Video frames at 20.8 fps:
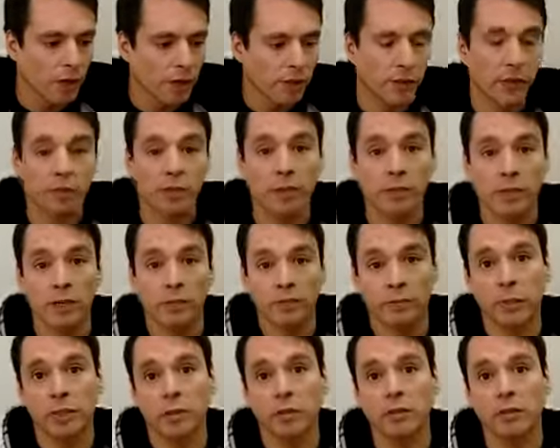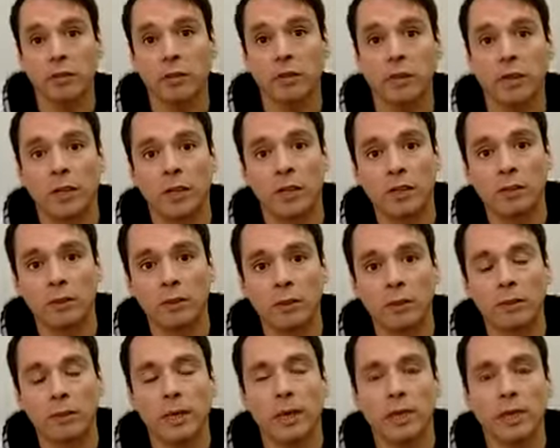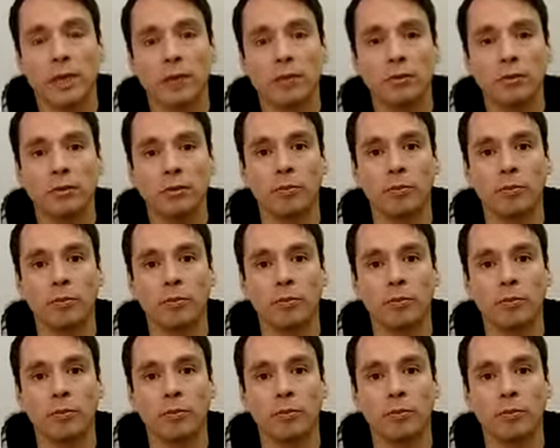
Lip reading: The rest of the class will be allowed